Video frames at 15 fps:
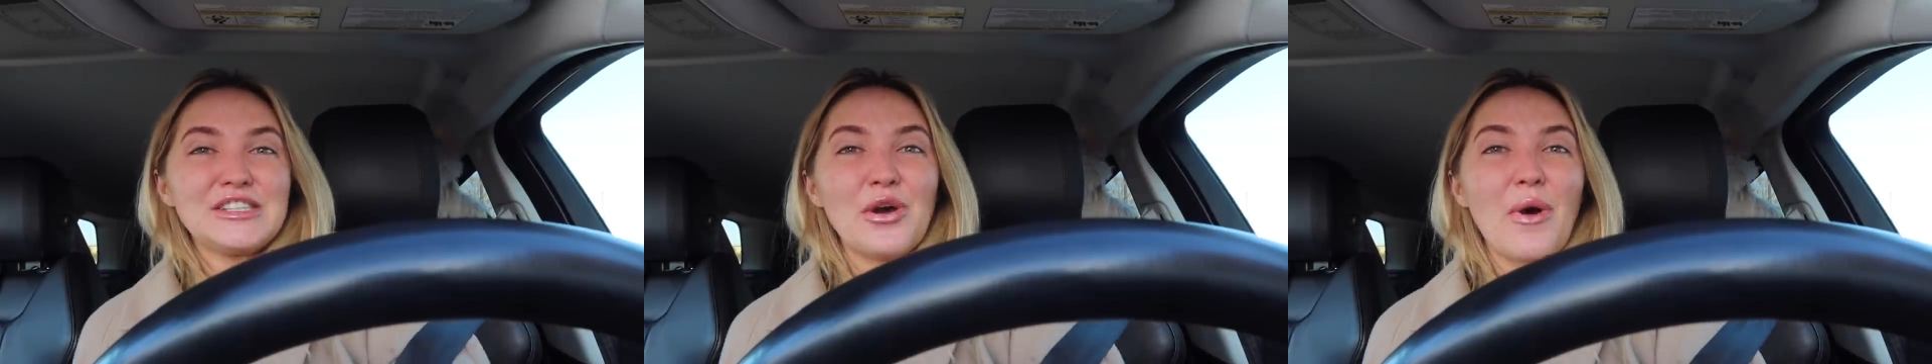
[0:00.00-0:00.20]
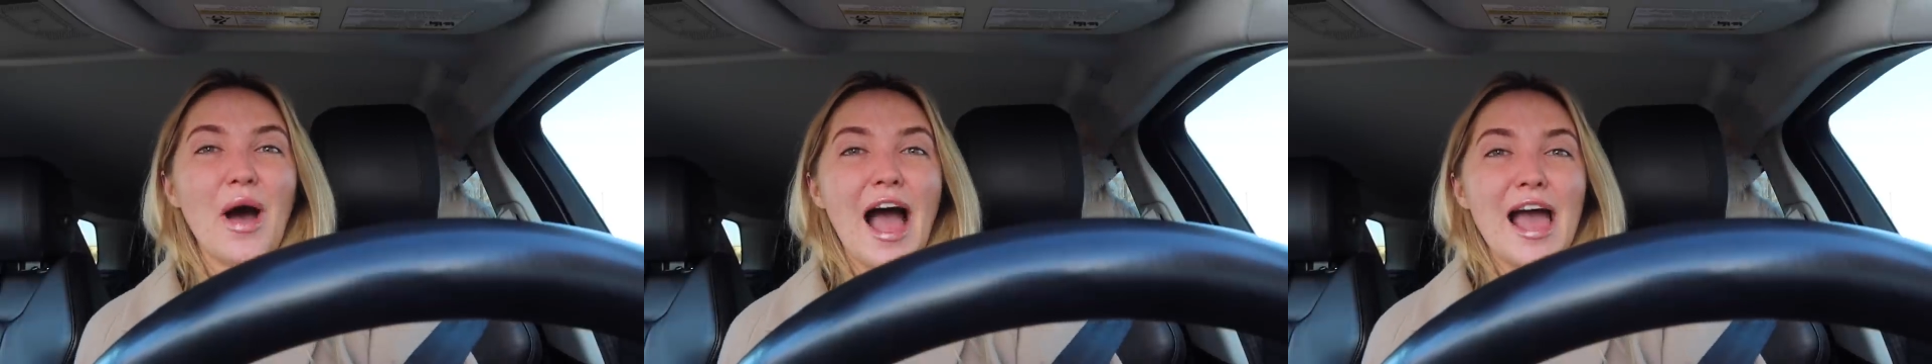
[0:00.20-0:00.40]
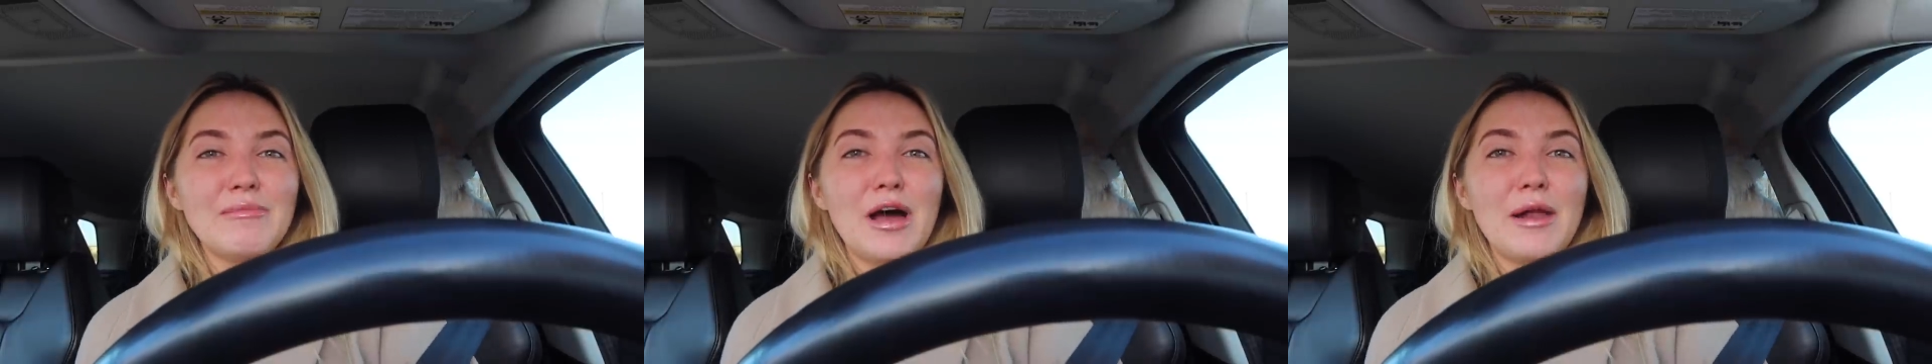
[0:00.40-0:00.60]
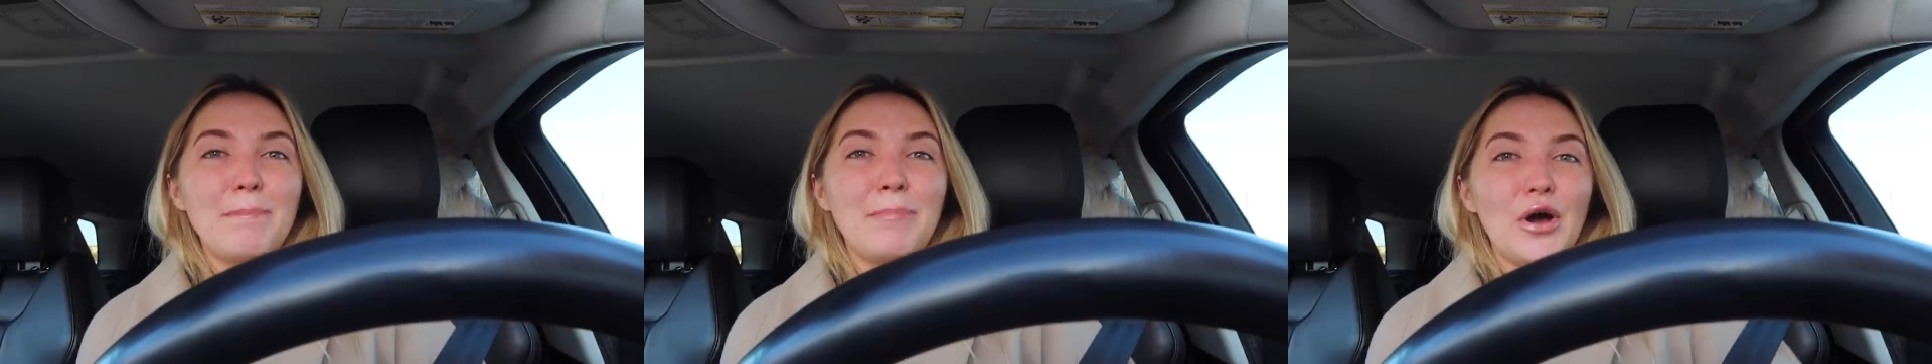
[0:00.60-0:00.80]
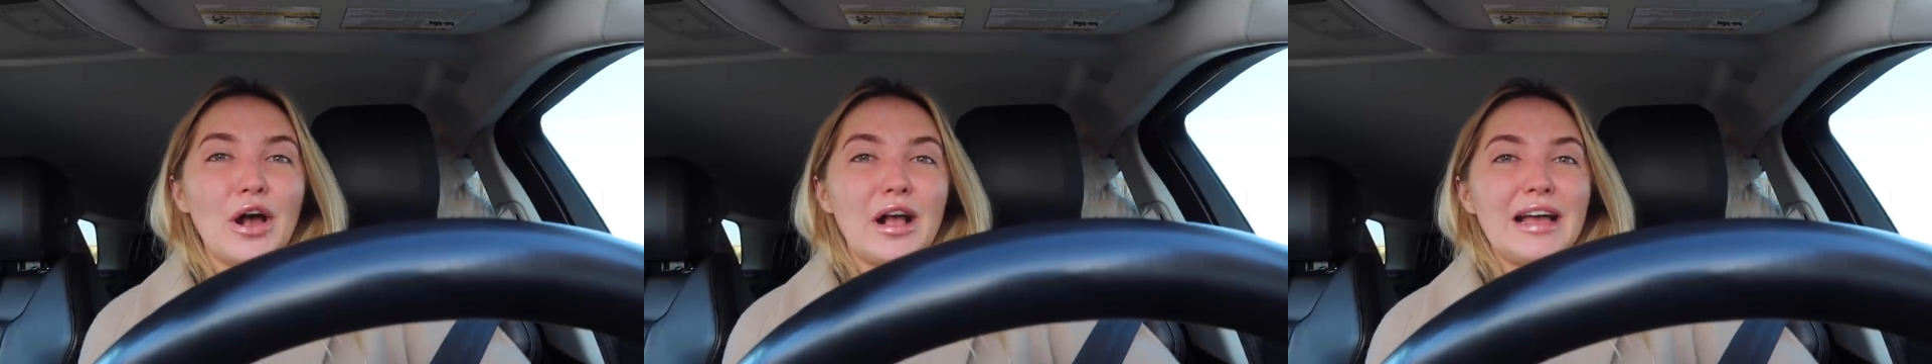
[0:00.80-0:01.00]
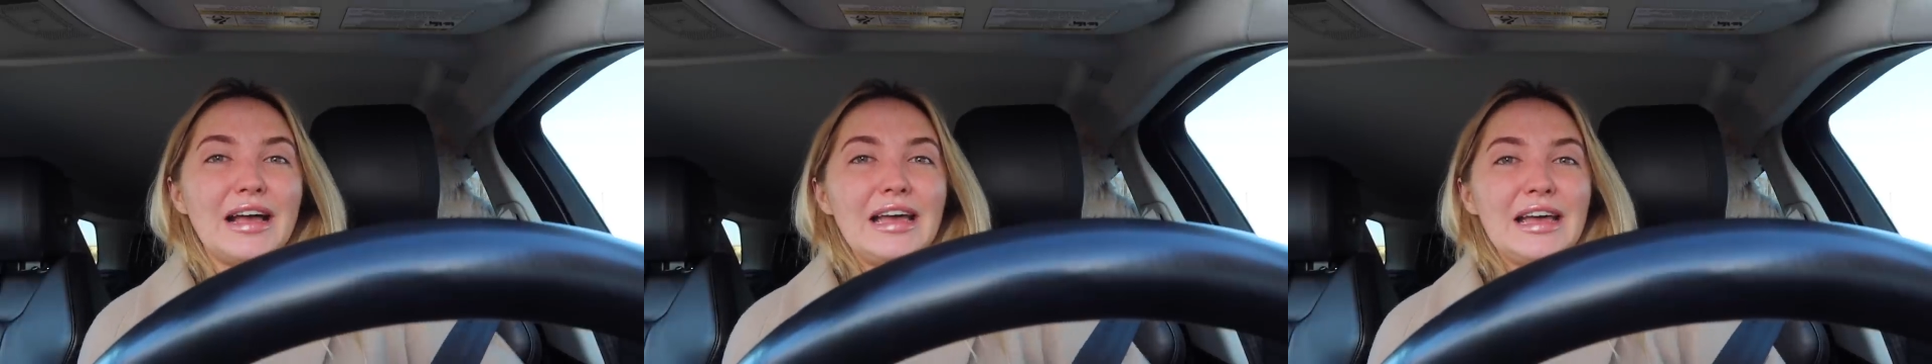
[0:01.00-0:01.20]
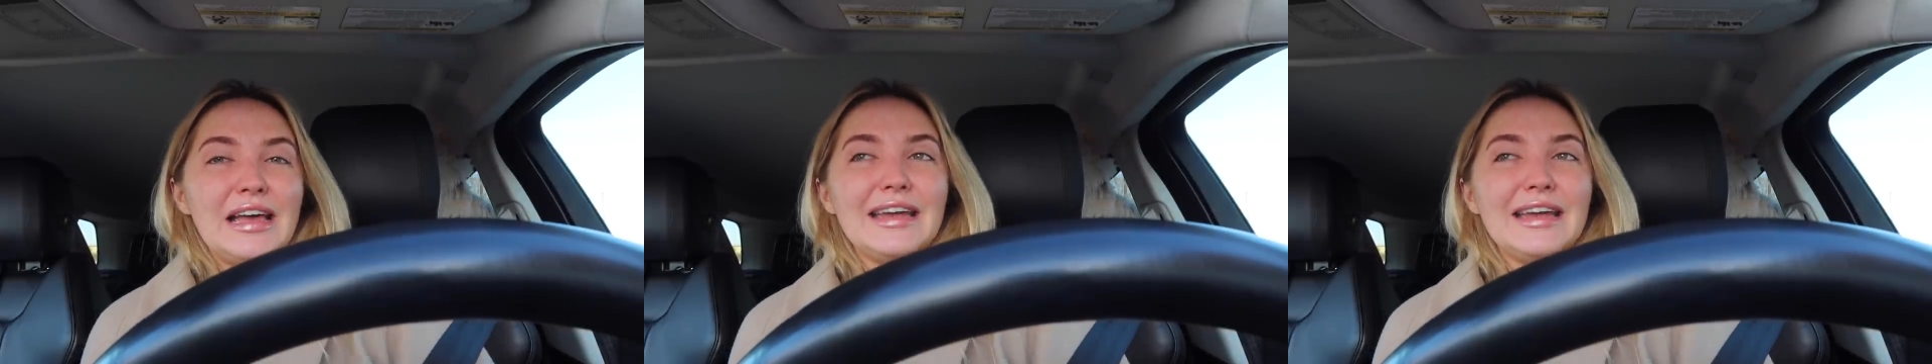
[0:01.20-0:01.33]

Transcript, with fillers: So I'm on book